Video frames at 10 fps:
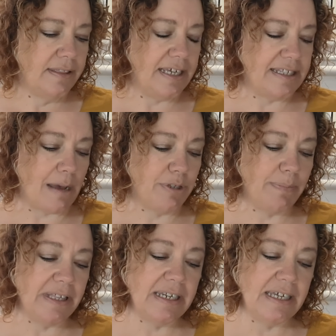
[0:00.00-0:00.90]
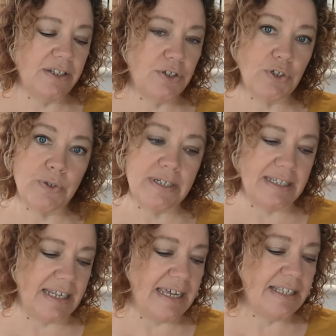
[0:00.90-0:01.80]
The adaptability ensures
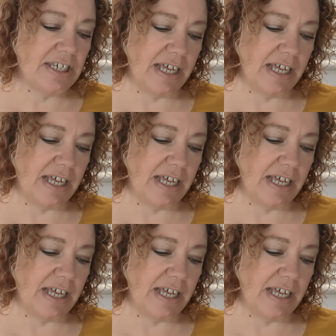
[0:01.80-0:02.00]
that each